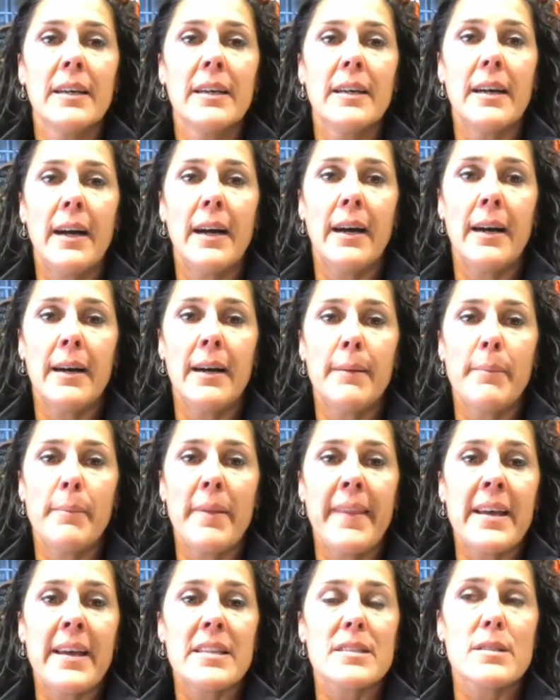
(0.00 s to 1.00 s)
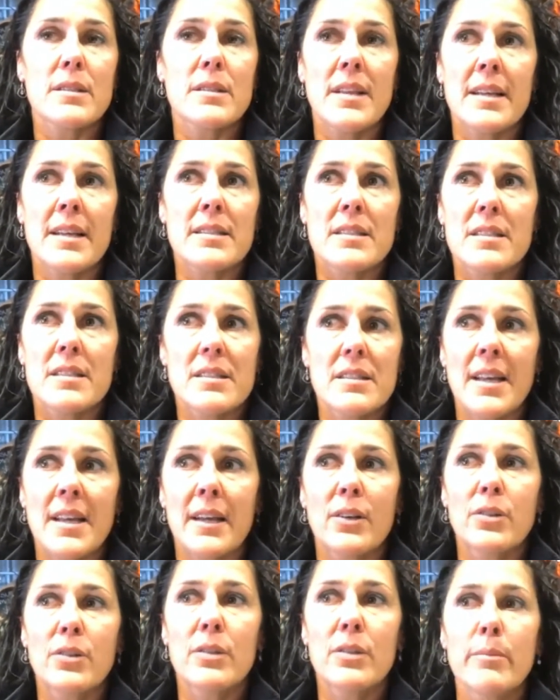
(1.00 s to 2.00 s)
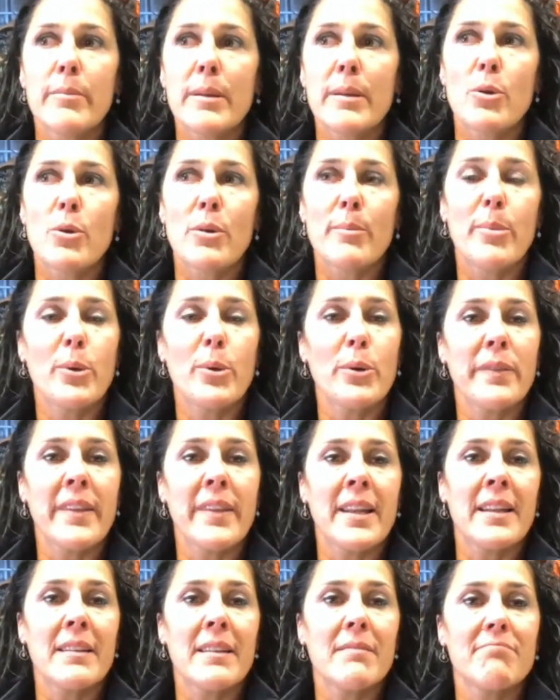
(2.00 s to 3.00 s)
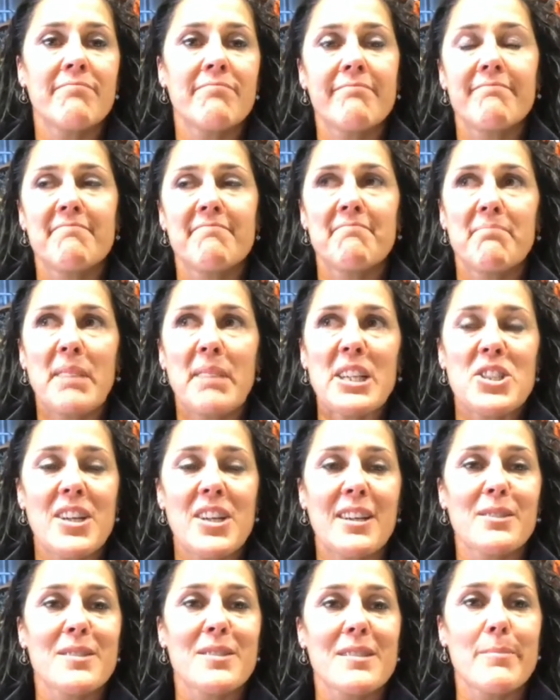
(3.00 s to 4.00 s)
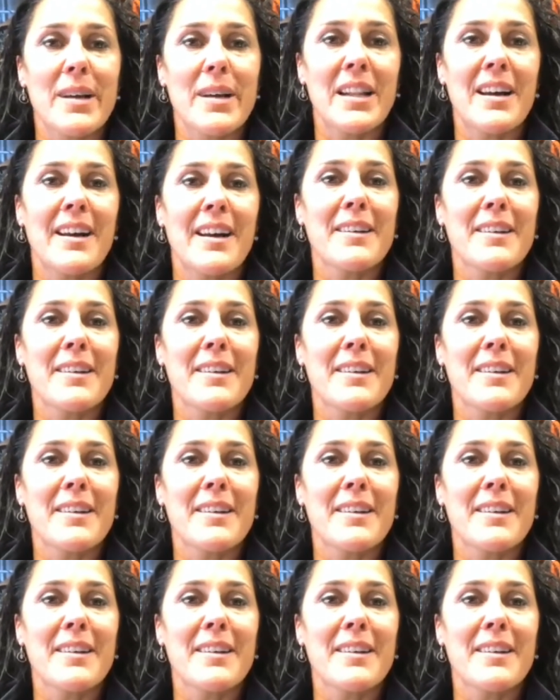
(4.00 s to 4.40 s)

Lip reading: And that couldn't be more important than much else in my life.